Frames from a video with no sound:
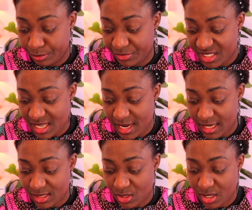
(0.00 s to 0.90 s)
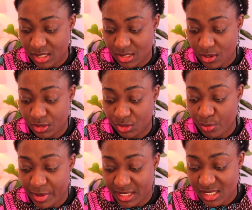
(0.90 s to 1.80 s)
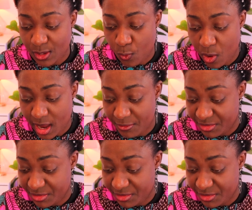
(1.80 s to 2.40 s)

visa that is called the domestic worker